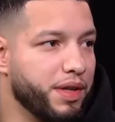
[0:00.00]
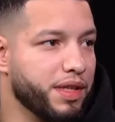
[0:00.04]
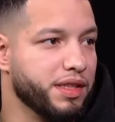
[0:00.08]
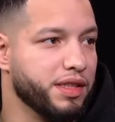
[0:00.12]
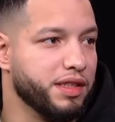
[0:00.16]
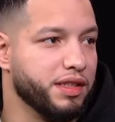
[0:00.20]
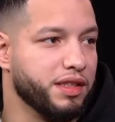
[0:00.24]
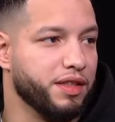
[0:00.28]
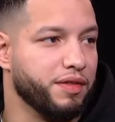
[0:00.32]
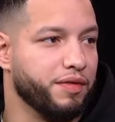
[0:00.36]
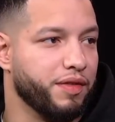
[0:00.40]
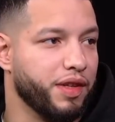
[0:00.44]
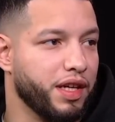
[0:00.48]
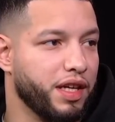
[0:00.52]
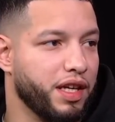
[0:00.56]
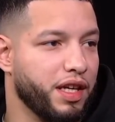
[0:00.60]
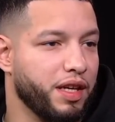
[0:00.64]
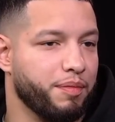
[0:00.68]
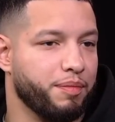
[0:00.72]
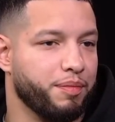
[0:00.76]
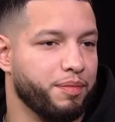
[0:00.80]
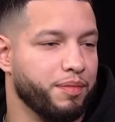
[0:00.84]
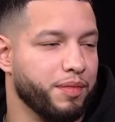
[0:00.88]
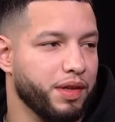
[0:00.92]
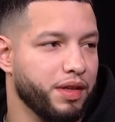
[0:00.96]
business if they
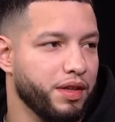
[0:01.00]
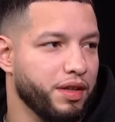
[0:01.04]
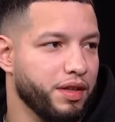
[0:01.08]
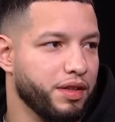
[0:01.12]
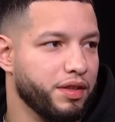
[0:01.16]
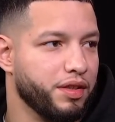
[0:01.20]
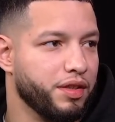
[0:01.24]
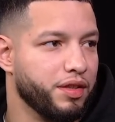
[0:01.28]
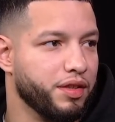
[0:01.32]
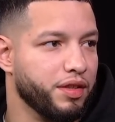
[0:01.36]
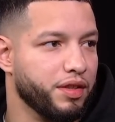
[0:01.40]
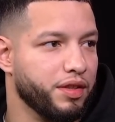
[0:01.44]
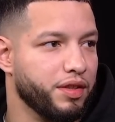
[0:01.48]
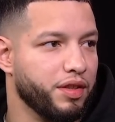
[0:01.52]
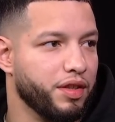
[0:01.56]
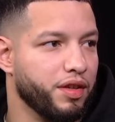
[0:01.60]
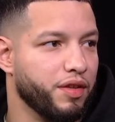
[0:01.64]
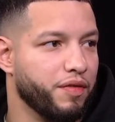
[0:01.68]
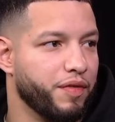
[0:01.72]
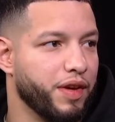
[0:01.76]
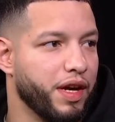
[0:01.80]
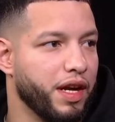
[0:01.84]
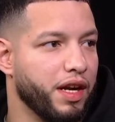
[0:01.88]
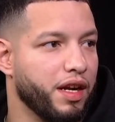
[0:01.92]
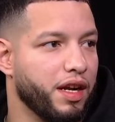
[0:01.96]
keep, you know,
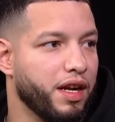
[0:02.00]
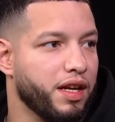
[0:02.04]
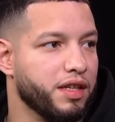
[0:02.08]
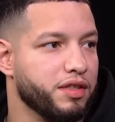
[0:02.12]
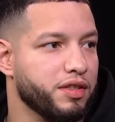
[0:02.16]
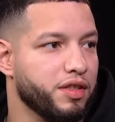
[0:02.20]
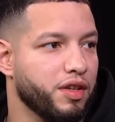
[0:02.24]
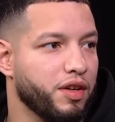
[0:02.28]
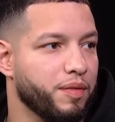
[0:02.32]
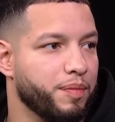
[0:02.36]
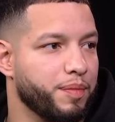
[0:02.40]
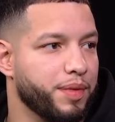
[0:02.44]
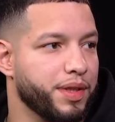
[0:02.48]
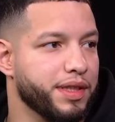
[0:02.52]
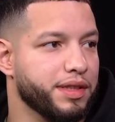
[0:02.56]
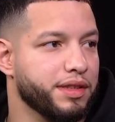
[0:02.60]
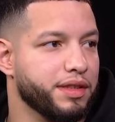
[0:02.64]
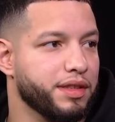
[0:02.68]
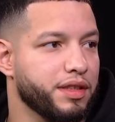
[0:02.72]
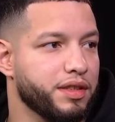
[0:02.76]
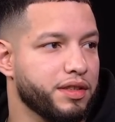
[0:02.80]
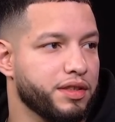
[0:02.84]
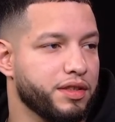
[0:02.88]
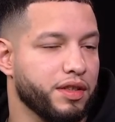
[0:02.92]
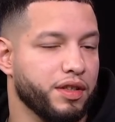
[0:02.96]
vandalizing our
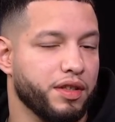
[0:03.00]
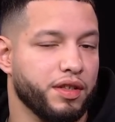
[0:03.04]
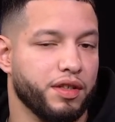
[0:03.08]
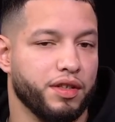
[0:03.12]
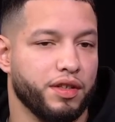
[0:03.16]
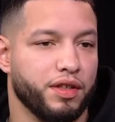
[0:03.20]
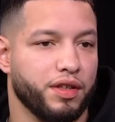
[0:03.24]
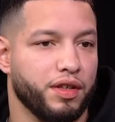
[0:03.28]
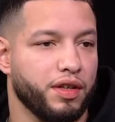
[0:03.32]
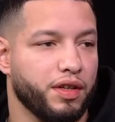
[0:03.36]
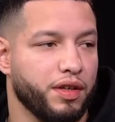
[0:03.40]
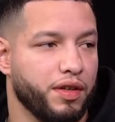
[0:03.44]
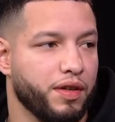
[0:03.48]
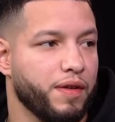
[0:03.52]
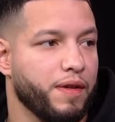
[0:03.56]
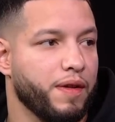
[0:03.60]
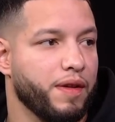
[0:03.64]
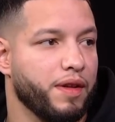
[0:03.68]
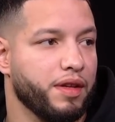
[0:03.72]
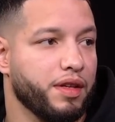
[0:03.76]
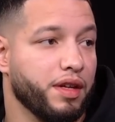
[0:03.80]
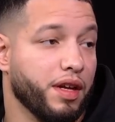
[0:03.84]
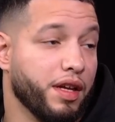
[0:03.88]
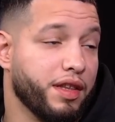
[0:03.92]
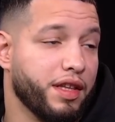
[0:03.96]
business. So
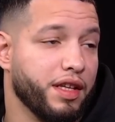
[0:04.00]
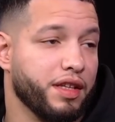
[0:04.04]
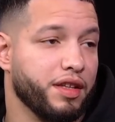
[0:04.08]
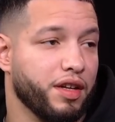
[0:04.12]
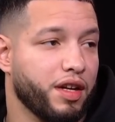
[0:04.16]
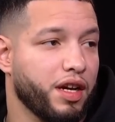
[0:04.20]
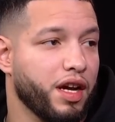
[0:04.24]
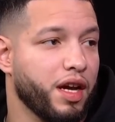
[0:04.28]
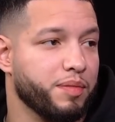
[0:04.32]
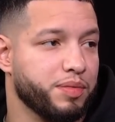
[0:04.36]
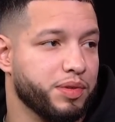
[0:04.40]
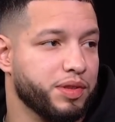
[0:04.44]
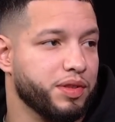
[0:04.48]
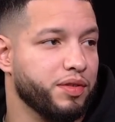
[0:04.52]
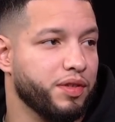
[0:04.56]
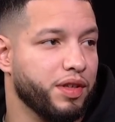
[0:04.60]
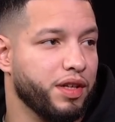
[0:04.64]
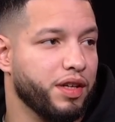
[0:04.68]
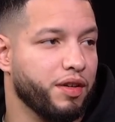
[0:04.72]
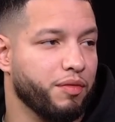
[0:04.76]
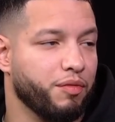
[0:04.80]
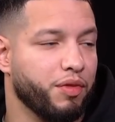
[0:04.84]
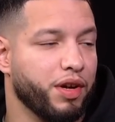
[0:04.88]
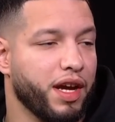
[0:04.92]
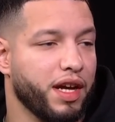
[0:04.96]
I think the cops do
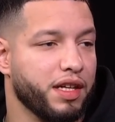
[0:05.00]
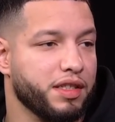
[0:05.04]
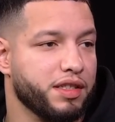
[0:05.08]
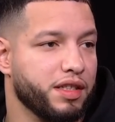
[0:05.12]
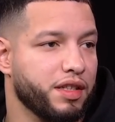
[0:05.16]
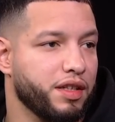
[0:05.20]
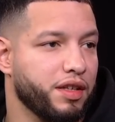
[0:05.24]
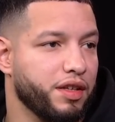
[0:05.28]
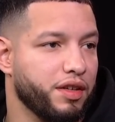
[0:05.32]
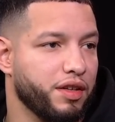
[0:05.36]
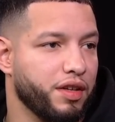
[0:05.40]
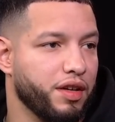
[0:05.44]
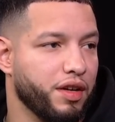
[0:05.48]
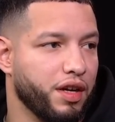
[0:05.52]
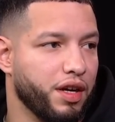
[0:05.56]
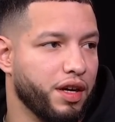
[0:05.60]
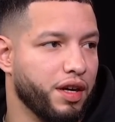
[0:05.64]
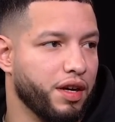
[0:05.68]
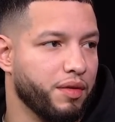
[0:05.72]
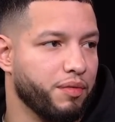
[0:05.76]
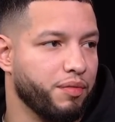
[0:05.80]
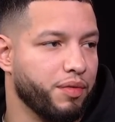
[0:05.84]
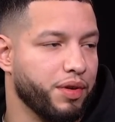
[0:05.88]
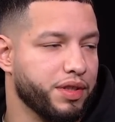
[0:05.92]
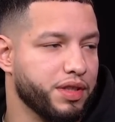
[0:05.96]
need it. We actually,
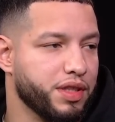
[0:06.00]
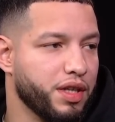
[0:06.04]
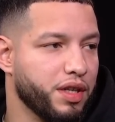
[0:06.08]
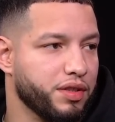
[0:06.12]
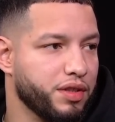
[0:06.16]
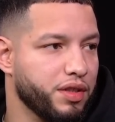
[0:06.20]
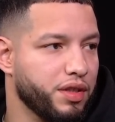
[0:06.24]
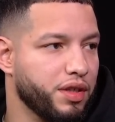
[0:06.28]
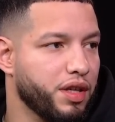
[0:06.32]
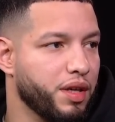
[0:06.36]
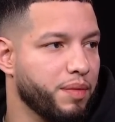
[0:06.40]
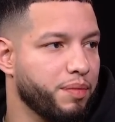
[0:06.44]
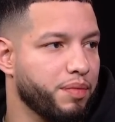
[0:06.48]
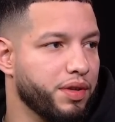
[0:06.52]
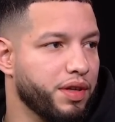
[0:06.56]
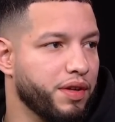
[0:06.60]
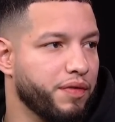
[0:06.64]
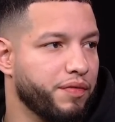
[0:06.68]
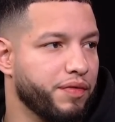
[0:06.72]
we talked to a couple